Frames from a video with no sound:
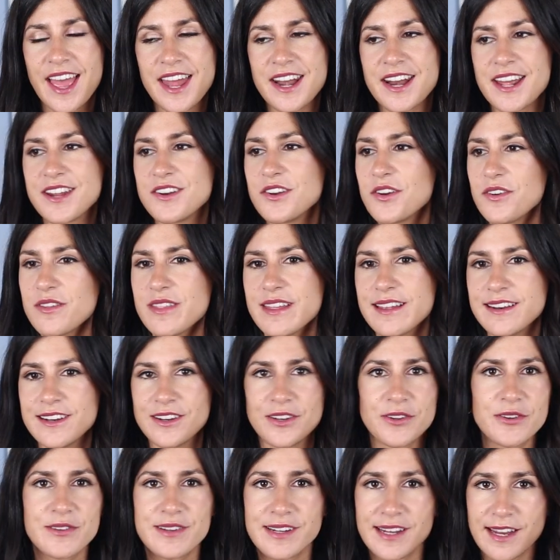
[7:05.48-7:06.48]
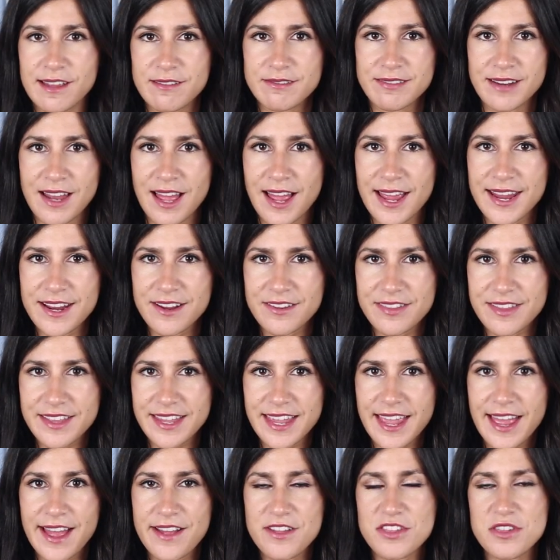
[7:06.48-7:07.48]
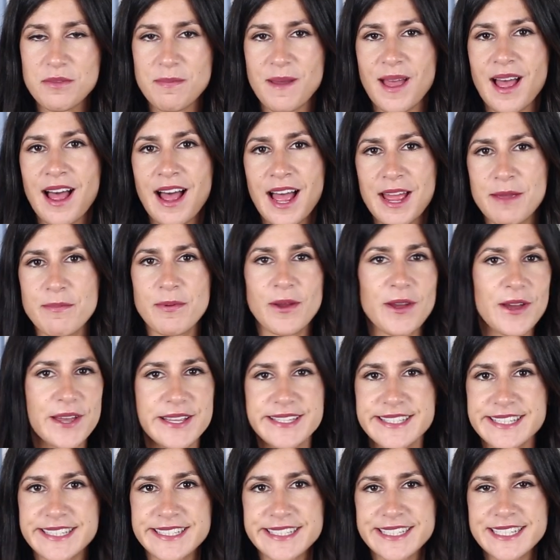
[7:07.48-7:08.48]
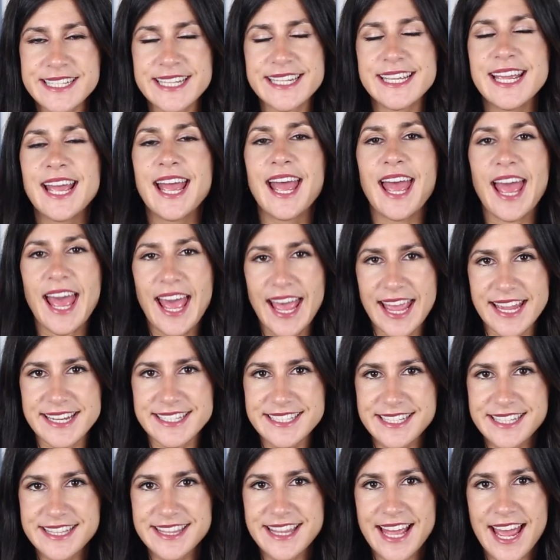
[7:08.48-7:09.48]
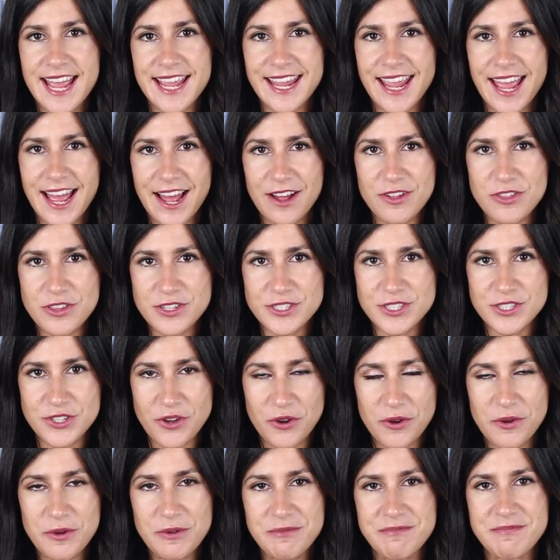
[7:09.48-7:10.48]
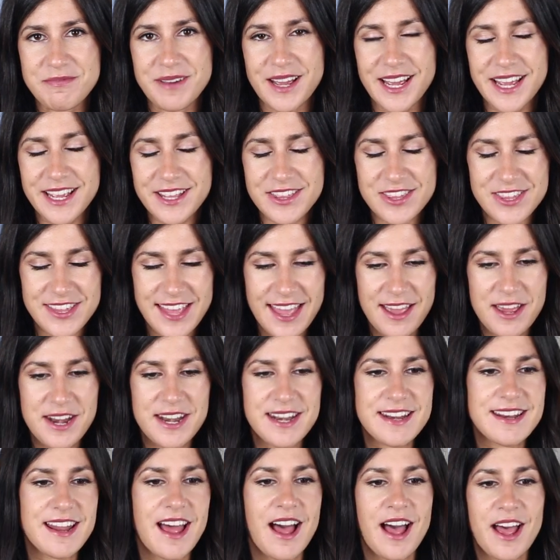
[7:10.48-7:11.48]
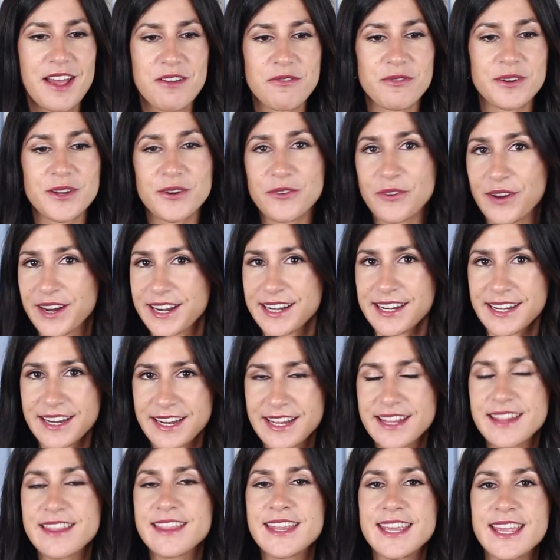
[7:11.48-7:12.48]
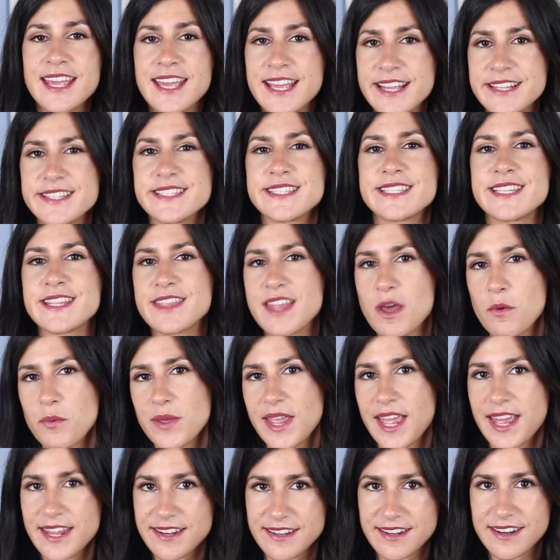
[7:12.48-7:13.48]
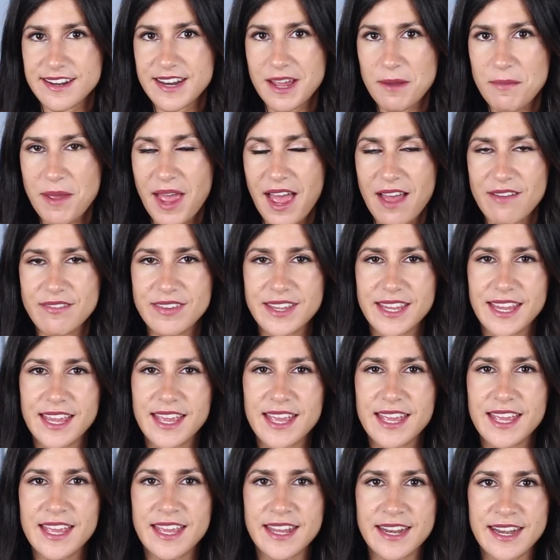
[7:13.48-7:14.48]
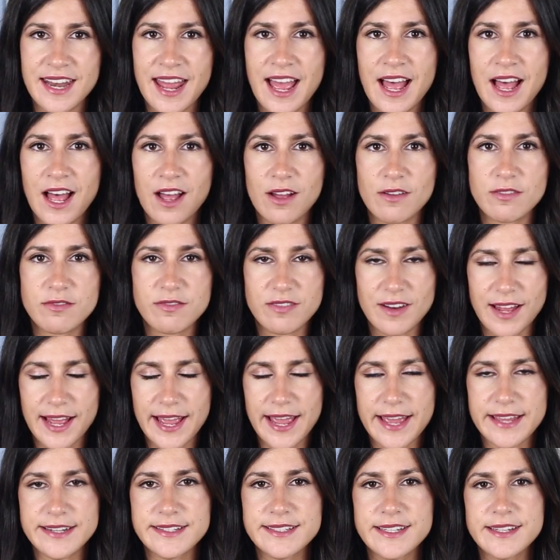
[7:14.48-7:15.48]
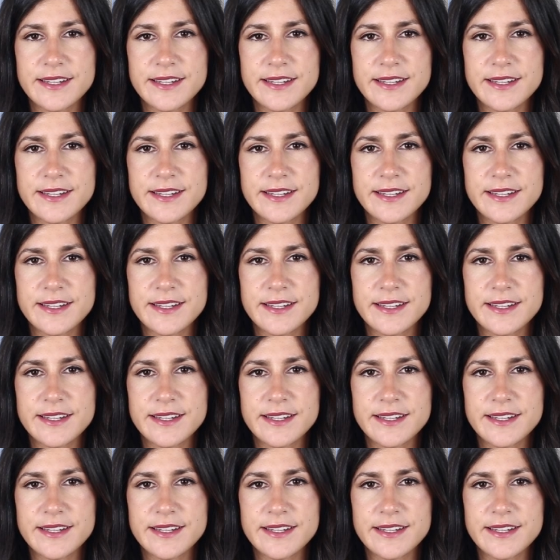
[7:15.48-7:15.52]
and I know that Luke loved lying on the couch, but I personally hated that couch so much, and I regretted it the instant that we ended up having it in our flat.